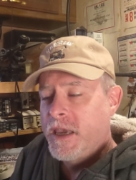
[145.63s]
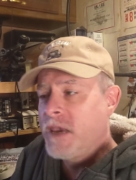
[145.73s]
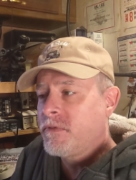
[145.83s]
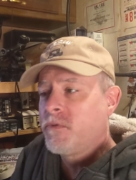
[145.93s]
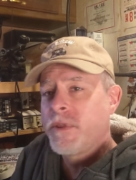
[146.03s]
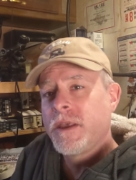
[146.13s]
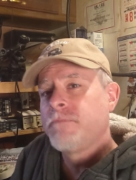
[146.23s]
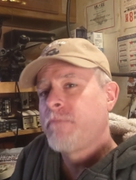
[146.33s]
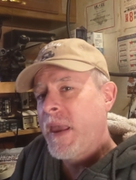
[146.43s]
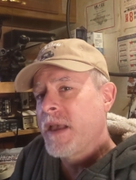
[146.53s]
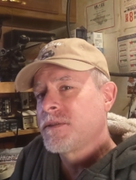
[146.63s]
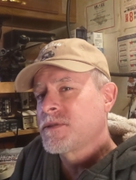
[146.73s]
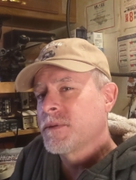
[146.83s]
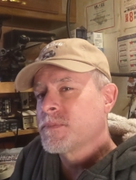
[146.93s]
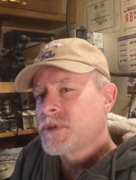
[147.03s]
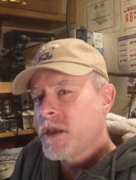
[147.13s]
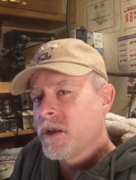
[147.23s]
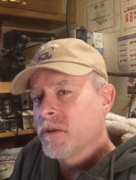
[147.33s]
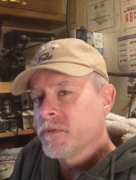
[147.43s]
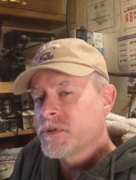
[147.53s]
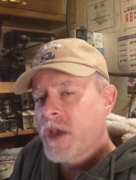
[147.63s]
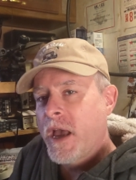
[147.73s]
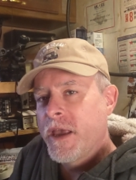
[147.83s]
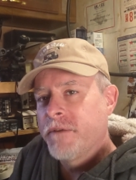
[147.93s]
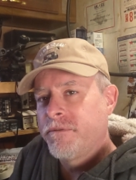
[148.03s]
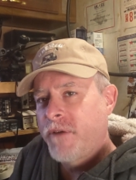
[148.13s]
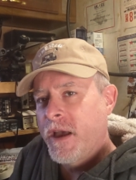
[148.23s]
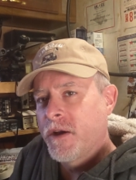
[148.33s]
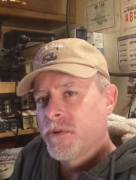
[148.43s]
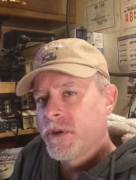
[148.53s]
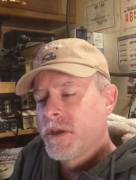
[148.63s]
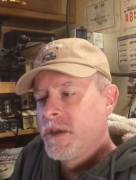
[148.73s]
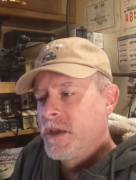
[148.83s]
Even within bands themselves, I have found